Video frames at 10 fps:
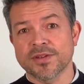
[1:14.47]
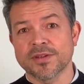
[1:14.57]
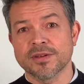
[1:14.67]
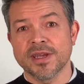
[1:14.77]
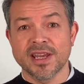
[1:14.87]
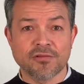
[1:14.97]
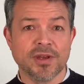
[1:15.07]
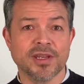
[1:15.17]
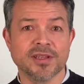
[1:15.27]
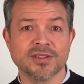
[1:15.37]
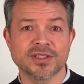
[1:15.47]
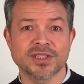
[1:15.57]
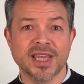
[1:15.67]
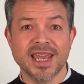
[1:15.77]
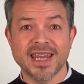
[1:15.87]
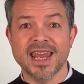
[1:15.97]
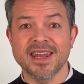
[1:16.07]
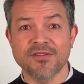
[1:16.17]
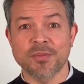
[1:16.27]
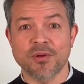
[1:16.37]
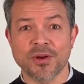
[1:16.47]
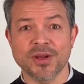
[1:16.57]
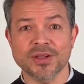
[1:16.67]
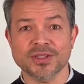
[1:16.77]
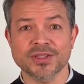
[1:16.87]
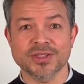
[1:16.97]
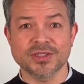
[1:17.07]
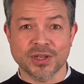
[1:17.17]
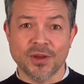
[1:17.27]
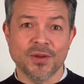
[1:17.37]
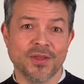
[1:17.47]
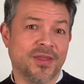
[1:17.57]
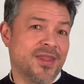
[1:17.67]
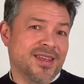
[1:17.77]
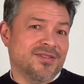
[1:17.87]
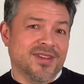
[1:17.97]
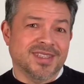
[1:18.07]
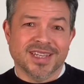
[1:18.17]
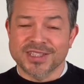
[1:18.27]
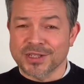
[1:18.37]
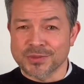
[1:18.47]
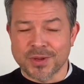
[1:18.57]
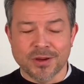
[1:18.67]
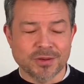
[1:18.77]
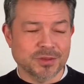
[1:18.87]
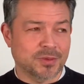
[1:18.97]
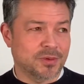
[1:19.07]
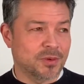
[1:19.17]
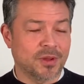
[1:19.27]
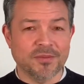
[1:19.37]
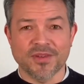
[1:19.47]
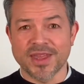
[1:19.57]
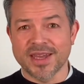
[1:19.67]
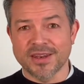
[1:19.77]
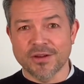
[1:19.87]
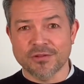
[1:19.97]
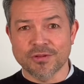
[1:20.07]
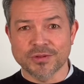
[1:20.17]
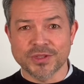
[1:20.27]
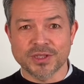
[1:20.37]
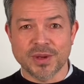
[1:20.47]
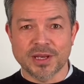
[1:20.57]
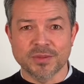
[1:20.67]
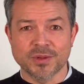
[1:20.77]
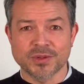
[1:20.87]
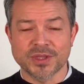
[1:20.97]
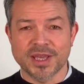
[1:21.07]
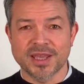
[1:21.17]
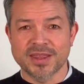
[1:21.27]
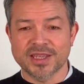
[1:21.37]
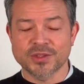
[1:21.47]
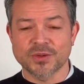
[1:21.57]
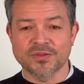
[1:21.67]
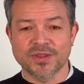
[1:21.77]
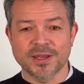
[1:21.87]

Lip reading: ingredients in any of the products, so that's fantastic as well, because we're all up for that, no cruelty to animals and that sort of thing.